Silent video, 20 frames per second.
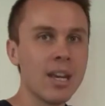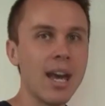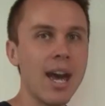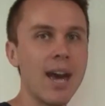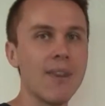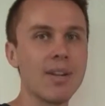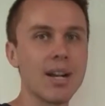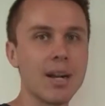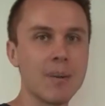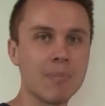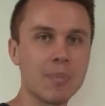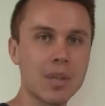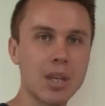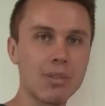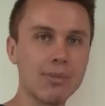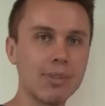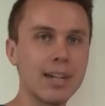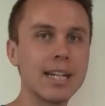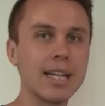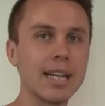having
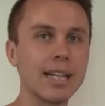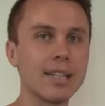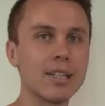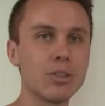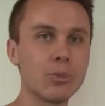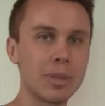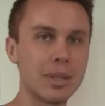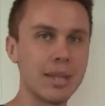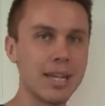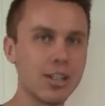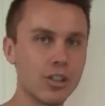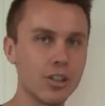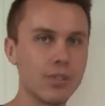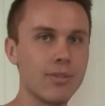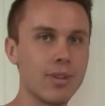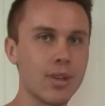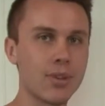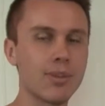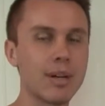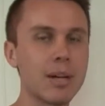3 colours with each of
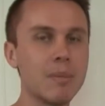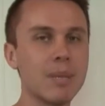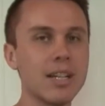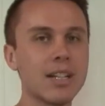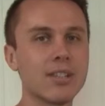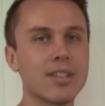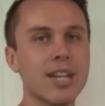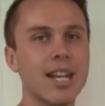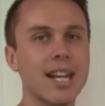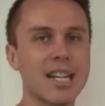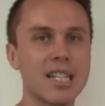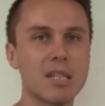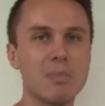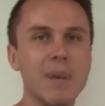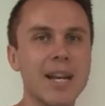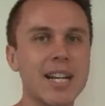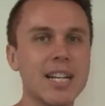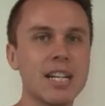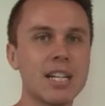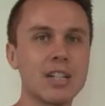your 3 meals and
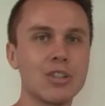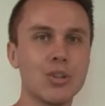expecting